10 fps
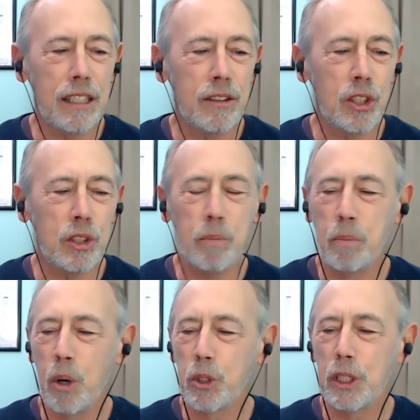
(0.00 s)
just
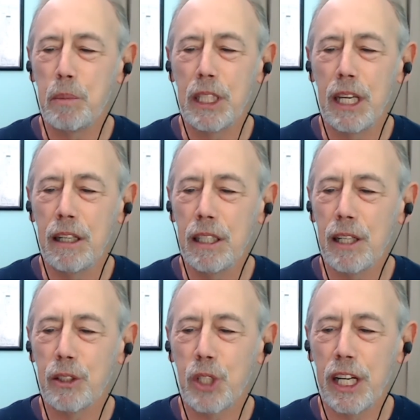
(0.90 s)
post them in there and
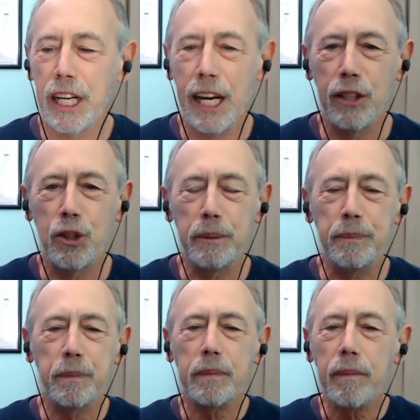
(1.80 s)
I'll try to answer them.
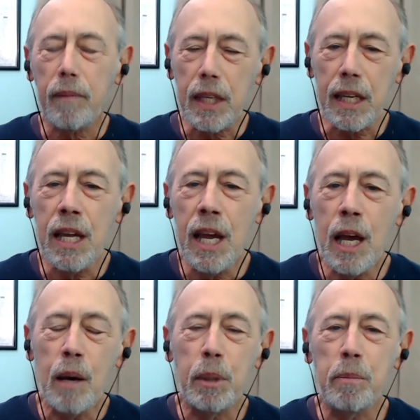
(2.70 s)

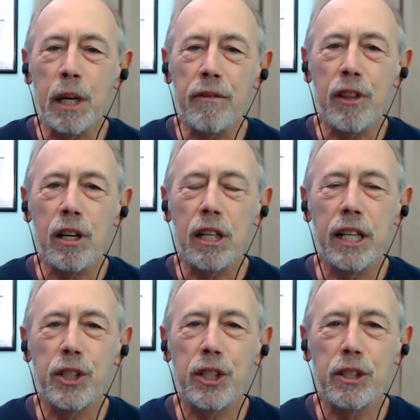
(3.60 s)
But Bev thought I
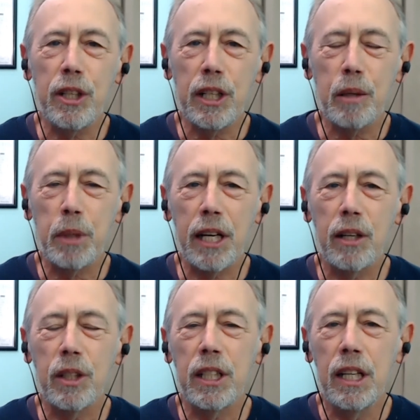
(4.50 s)
should talk
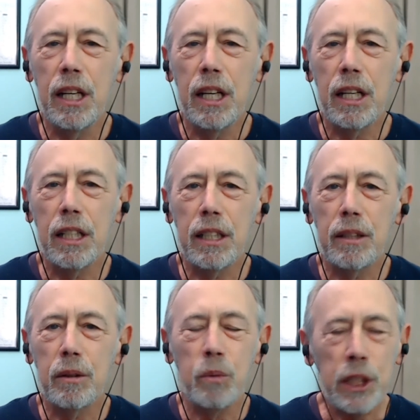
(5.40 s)
about
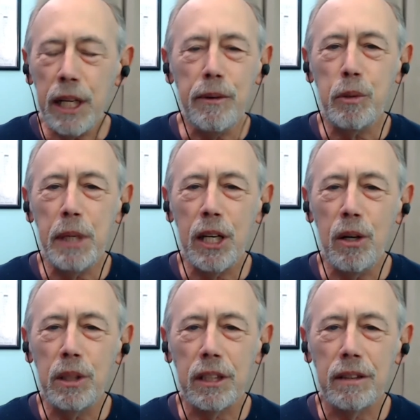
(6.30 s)
what keeps me
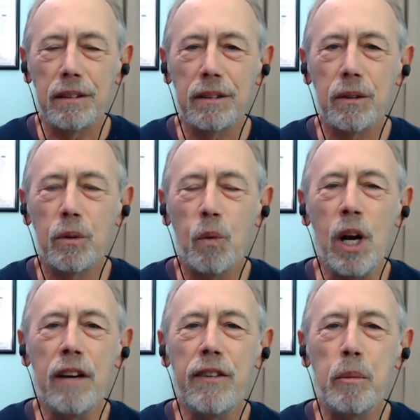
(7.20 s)
going.
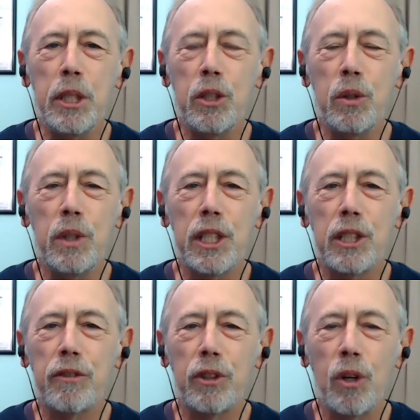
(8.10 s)
Why have I been doing
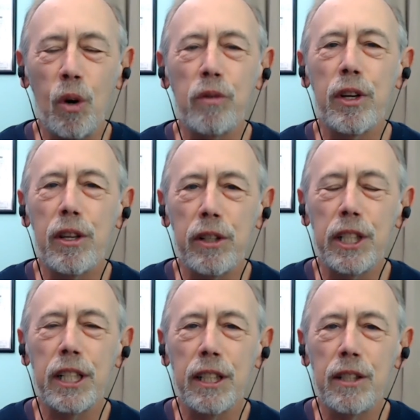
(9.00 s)
this for over 30
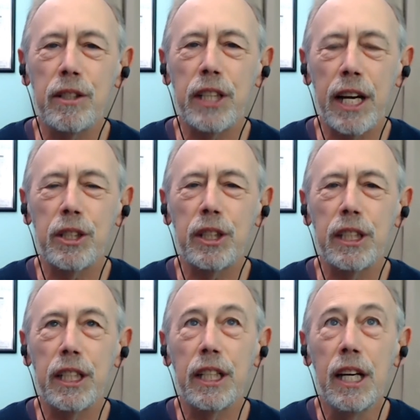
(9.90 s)
years?
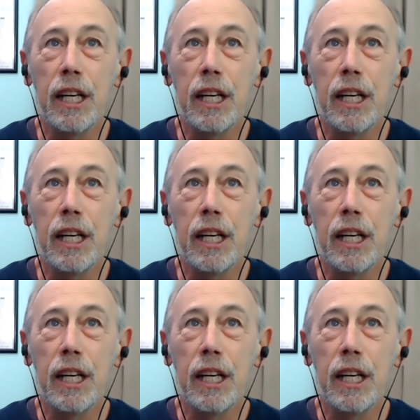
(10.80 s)
Actually,